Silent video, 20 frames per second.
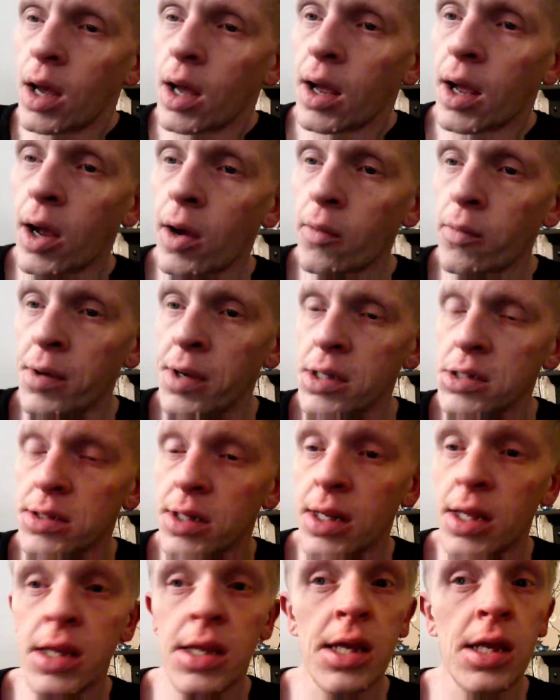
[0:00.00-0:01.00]
I
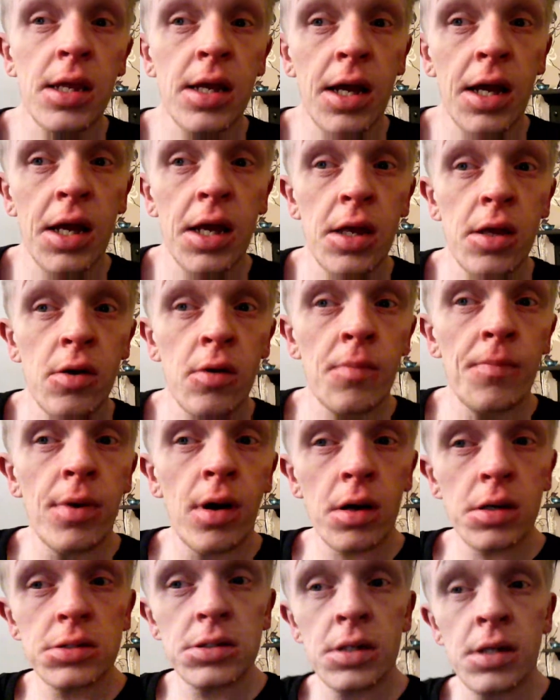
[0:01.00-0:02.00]
recently did a
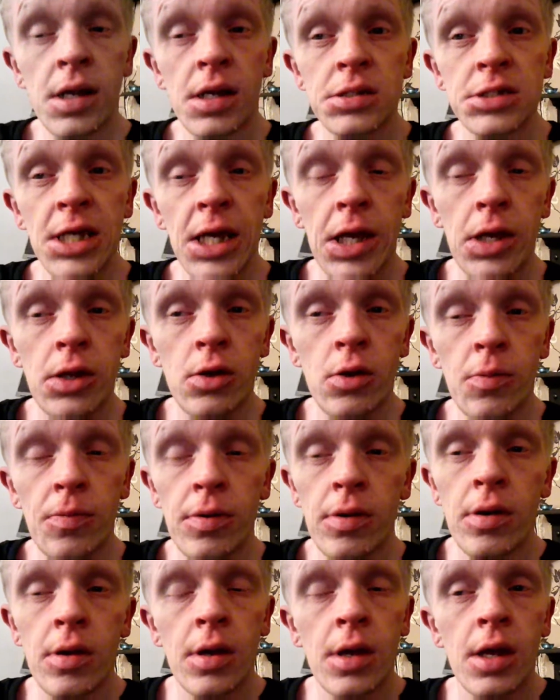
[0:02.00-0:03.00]
unboxing and setting up.
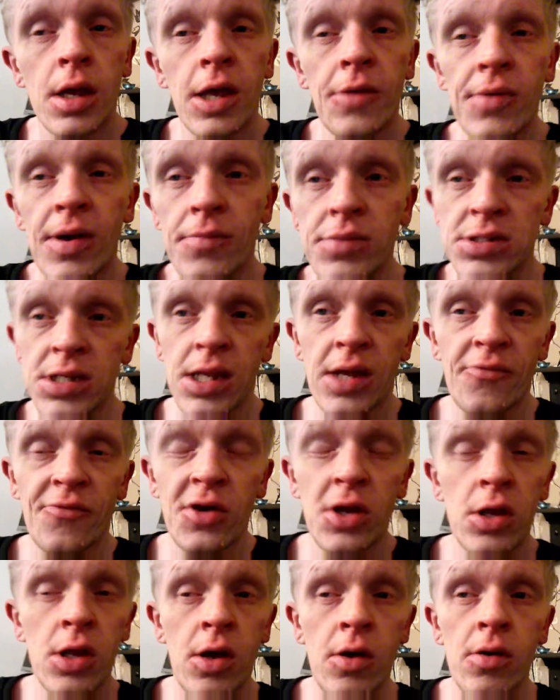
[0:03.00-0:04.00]
If you haven't seen that
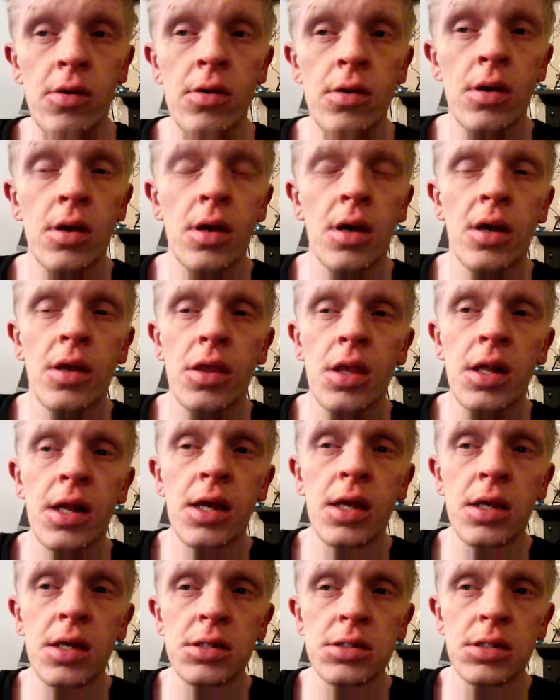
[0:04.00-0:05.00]
video, the
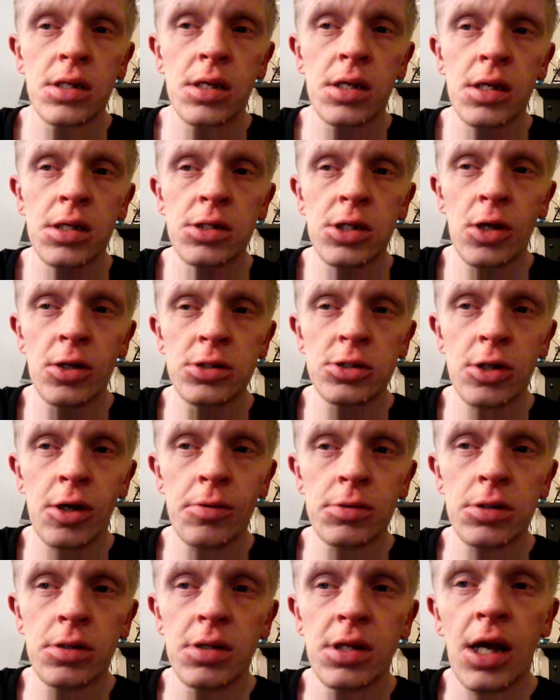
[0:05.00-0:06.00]
link is in the
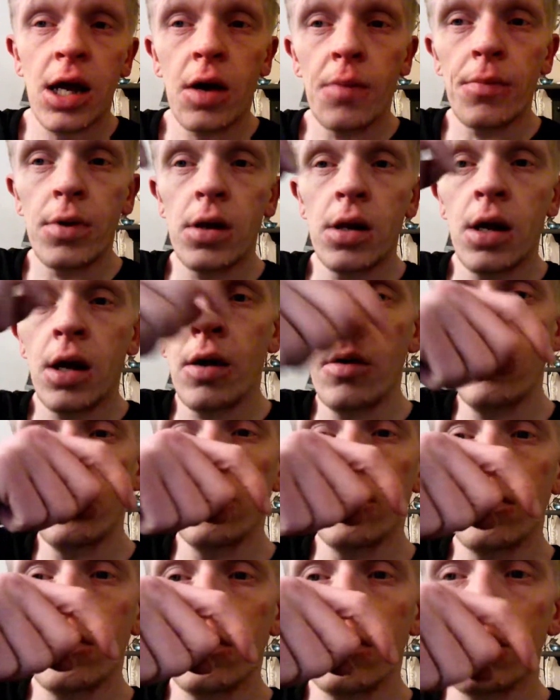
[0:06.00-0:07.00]
description down below.
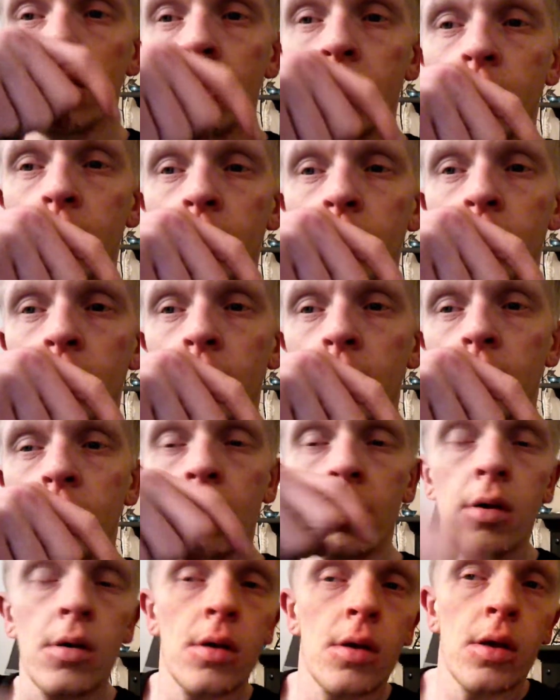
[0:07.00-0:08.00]

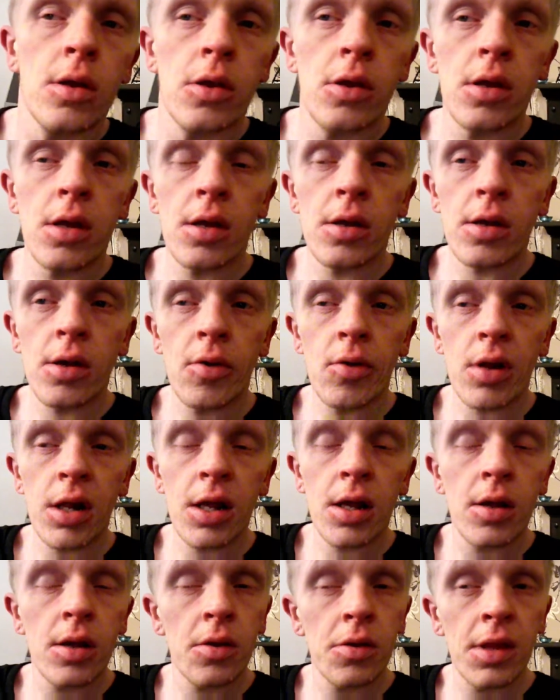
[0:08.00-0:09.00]
You can go and
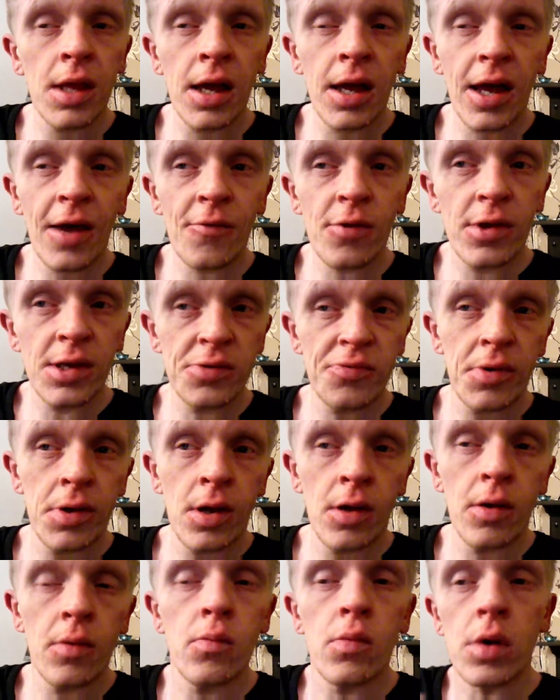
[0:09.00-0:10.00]
click on that after this
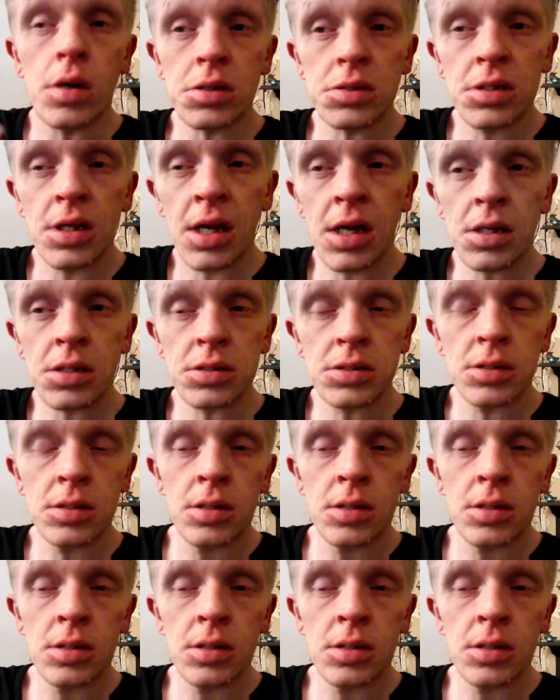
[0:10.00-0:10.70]
video and watch that.